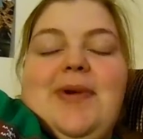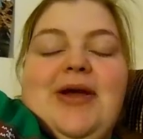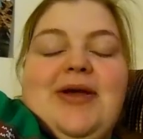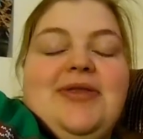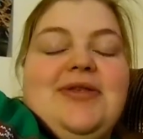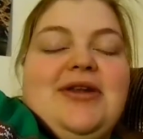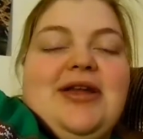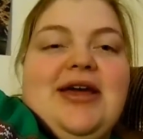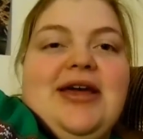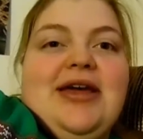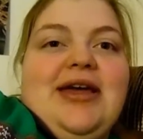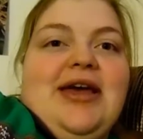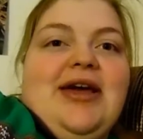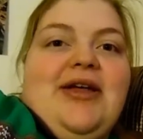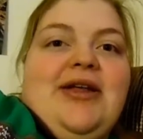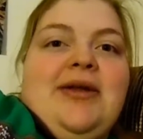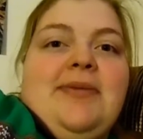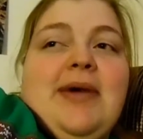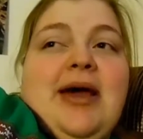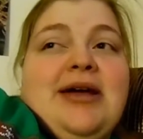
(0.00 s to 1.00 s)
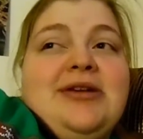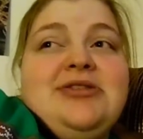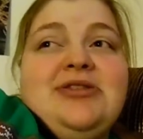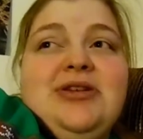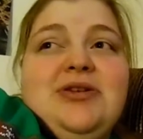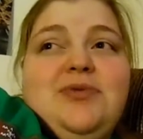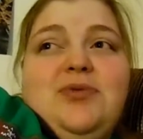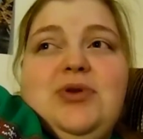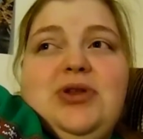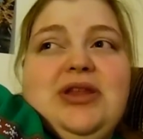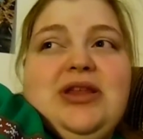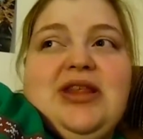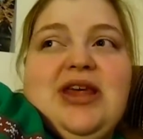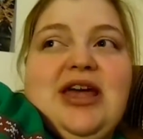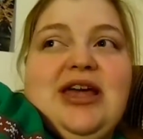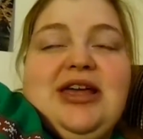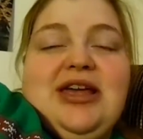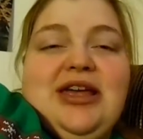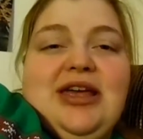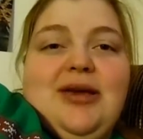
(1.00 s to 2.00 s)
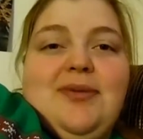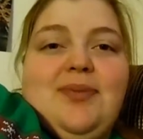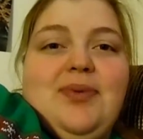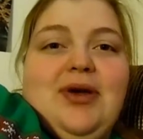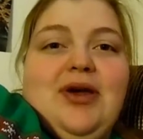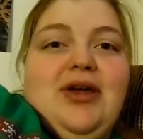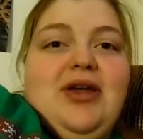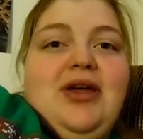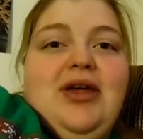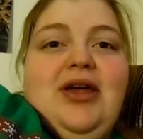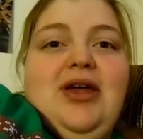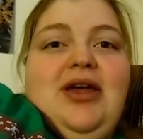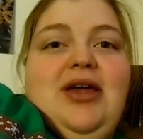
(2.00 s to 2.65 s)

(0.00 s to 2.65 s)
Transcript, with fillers: Bear and the Nightingale and I'm actually really liking it, but